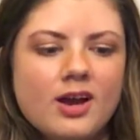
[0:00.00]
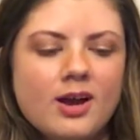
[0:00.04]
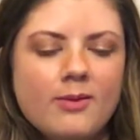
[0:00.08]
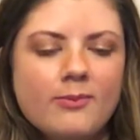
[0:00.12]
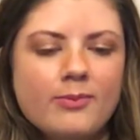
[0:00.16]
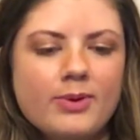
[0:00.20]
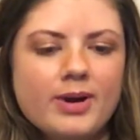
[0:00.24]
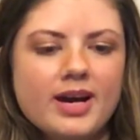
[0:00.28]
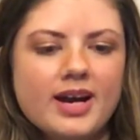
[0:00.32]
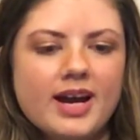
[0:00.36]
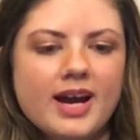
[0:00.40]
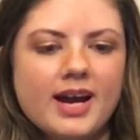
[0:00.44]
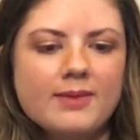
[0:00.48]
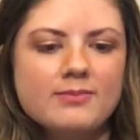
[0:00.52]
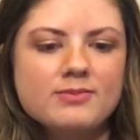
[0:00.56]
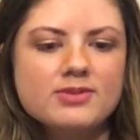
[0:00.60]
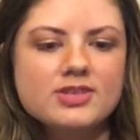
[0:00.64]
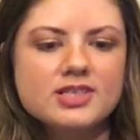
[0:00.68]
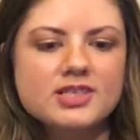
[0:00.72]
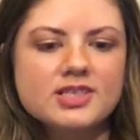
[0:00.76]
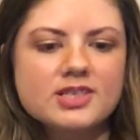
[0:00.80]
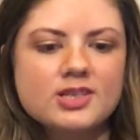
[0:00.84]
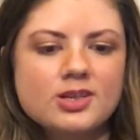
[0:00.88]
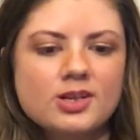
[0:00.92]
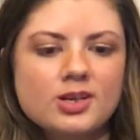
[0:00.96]
But I'm
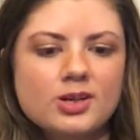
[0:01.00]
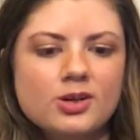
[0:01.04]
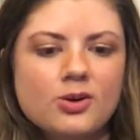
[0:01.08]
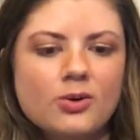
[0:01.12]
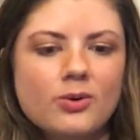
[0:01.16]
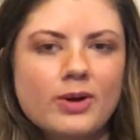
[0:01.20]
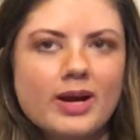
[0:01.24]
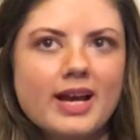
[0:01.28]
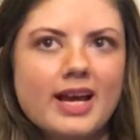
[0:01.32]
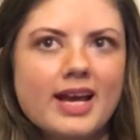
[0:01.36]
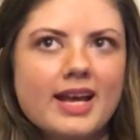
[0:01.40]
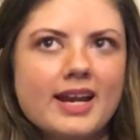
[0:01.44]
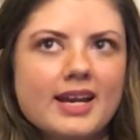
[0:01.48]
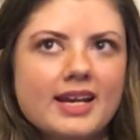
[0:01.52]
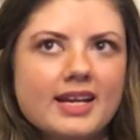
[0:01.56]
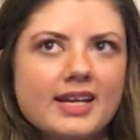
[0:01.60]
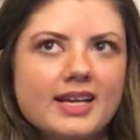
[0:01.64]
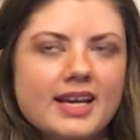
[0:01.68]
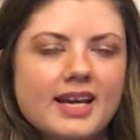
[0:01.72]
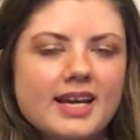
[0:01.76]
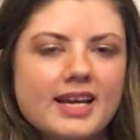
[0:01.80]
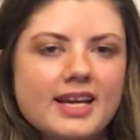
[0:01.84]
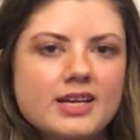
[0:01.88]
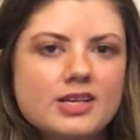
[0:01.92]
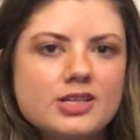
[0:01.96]
just going to go ahead and
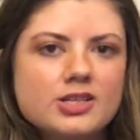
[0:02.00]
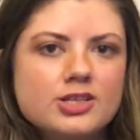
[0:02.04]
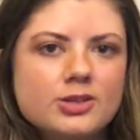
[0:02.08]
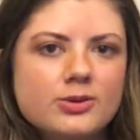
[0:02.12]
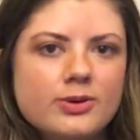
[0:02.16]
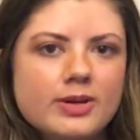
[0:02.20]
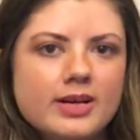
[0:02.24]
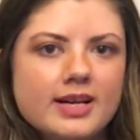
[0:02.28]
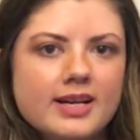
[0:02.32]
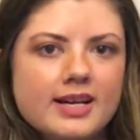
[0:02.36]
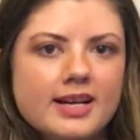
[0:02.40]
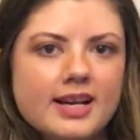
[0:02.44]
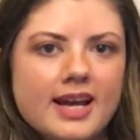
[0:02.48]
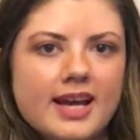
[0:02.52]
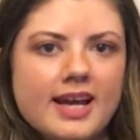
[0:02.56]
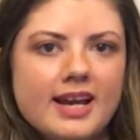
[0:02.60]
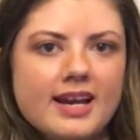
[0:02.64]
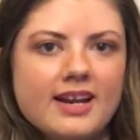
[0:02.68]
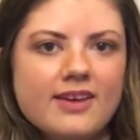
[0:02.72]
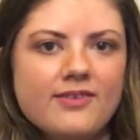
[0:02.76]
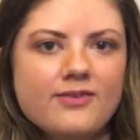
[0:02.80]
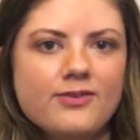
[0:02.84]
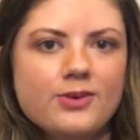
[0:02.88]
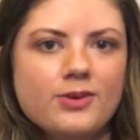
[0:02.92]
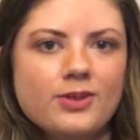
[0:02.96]
get into it. And
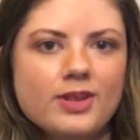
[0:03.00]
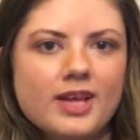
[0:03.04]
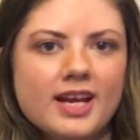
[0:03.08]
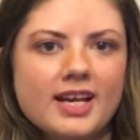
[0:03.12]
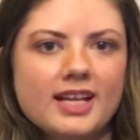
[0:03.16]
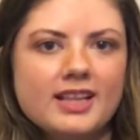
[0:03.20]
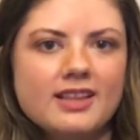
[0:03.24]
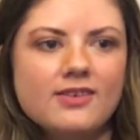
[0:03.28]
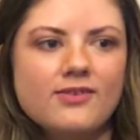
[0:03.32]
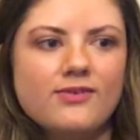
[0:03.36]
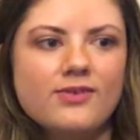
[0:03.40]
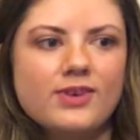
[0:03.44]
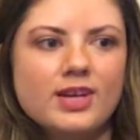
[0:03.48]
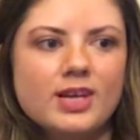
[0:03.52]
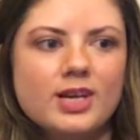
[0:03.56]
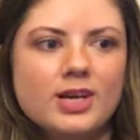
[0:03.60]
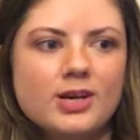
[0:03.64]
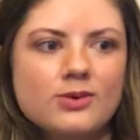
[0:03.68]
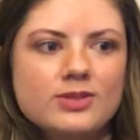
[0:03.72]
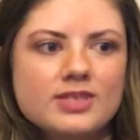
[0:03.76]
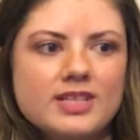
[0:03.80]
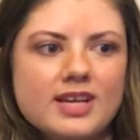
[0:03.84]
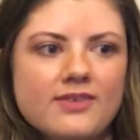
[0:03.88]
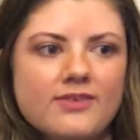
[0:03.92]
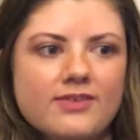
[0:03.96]
if you like the video,
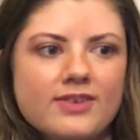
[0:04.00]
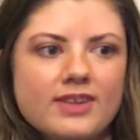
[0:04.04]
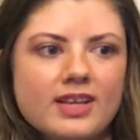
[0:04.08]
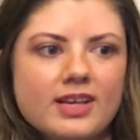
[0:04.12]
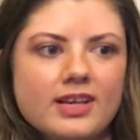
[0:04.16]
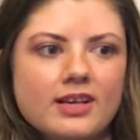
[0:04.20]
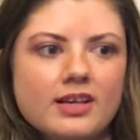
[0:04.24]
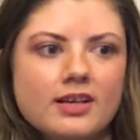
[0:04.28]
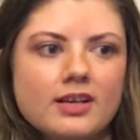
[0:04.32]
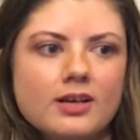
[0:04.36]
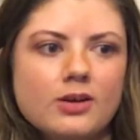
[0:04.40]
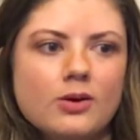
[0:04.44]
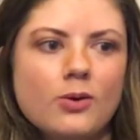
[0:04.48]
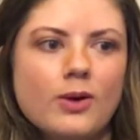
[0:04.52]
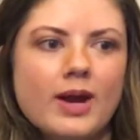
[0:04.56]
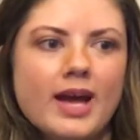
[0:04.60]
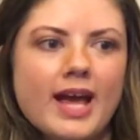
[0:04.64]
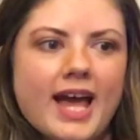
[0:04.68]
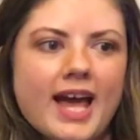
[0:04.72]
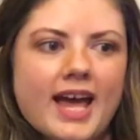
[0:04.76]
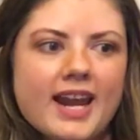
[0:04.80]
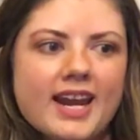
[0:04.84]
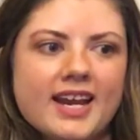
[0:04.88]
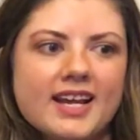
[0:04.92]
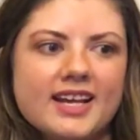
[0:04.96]
definitely go
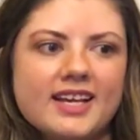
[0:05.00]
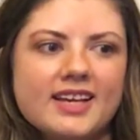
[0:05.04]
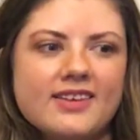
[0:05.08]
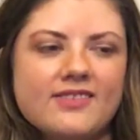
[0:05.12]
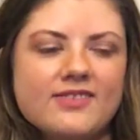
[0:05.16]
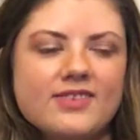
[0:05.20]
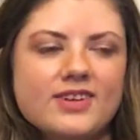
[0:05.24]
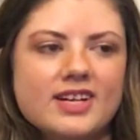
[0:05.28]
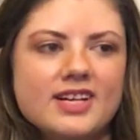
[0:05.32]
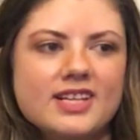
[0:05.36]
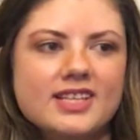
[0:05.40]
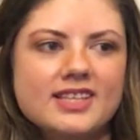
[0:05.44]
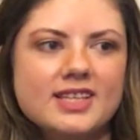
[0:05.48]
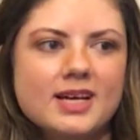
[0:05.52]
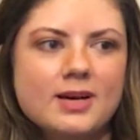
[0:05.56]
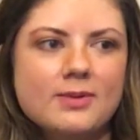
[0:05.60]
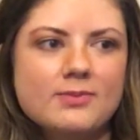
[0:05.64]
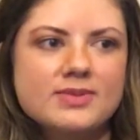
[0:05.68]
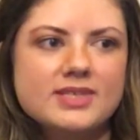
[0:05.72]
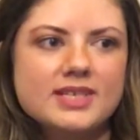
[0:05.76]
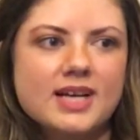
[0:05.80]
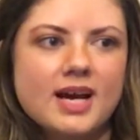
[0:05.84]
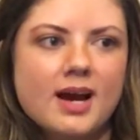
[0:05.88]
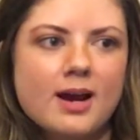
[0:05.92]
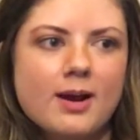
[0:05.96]
ahead and give it a
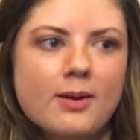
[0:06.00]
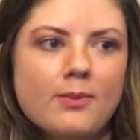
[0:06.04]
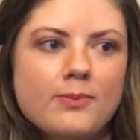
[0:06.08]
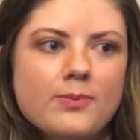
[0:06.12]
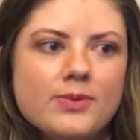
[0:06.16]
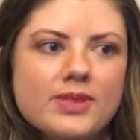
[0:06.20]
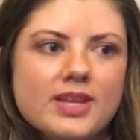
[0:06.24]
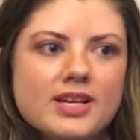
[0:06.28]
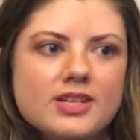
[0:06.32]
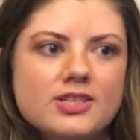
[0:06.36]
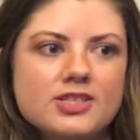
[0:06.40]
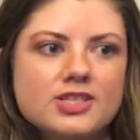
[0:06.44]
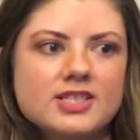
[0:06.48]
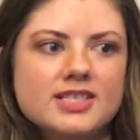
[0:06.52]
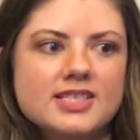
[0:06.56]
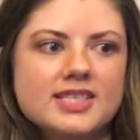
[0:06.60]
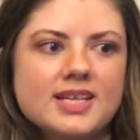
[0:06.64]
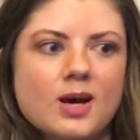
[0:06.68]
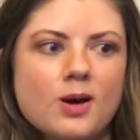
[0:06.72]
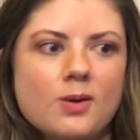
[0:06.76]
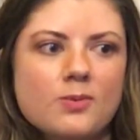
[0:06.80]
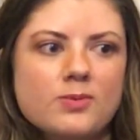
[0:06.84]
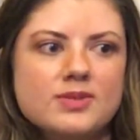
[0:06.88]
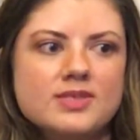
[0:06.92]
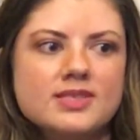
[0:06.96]
thumbs up. That just
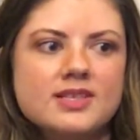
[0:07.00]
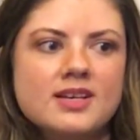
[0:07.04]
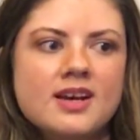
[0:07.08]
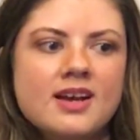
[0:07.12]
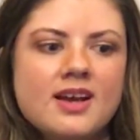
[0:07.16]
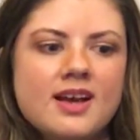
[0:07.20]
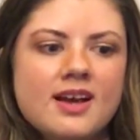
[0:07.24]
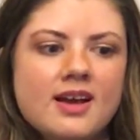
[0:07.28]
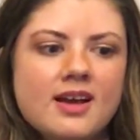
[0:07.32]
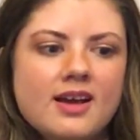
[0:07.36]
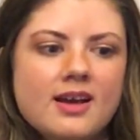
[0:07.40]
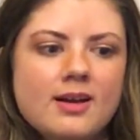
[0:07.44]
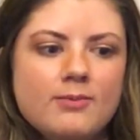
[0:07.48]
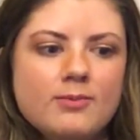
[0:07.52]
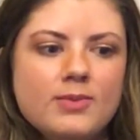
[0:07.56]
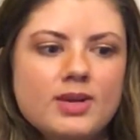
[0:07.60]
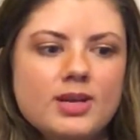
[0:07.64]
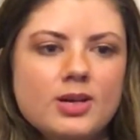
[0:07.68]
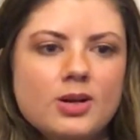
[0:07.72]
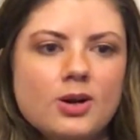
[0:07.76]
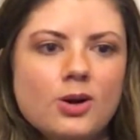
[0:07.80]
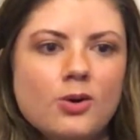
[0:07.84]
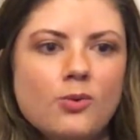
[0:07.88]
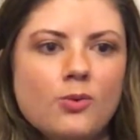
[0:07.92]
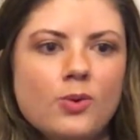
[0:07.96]
helps me
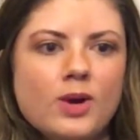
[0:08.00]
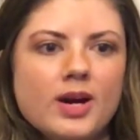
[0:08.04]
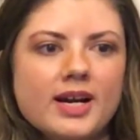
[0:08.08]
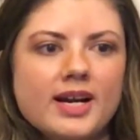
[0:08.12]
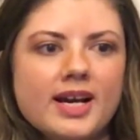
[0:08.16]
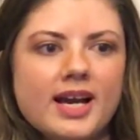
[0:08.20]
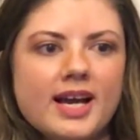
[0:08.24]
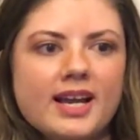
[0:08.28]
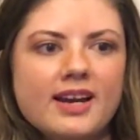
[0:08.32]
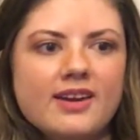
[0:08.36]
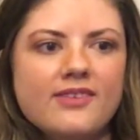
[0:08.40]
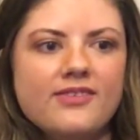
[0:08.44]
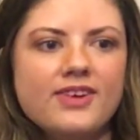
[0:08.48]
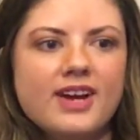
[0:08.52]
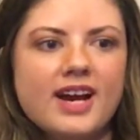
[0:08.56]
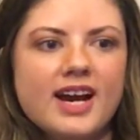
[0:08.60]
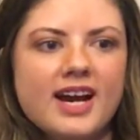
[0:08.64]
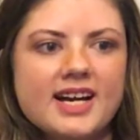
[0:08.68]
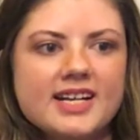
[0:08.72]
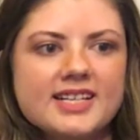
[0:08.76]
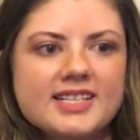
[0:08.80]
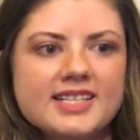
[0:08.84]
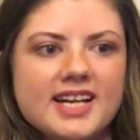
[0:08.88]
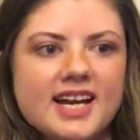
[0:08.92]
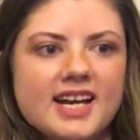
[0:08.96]
know what kind of
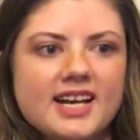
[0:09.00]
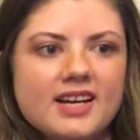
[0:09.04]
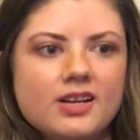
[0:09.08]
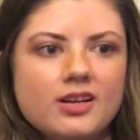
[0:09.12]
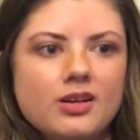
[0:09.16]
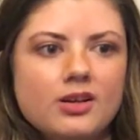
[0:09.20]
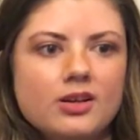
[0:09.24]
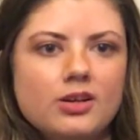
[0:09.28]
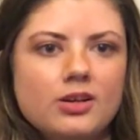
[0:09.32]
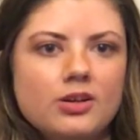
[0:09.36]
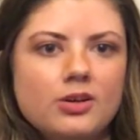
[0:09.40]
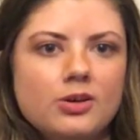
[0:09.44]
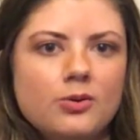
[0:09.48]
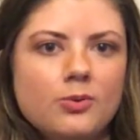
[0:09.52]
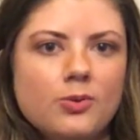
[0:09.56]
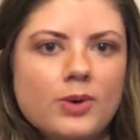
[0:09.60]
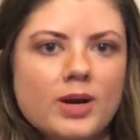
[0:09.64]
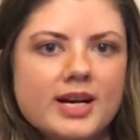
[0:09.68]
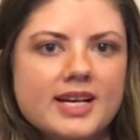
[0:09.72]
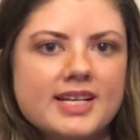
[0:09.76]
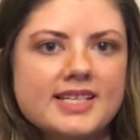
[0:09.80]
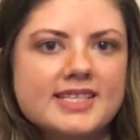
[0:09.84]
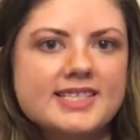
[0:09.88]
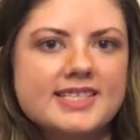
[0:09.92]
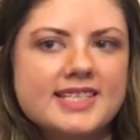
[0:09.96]
content you
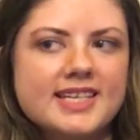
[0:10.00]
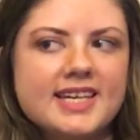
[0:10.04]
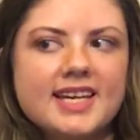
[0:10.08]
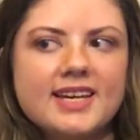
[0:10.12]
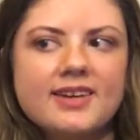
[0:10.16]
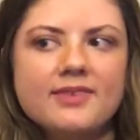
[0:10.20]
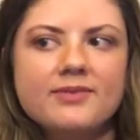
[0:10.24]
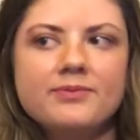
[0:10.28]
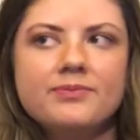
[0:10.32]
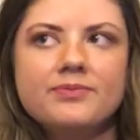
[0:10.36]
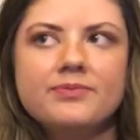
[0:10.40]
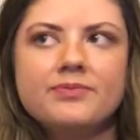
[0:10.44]
want to see.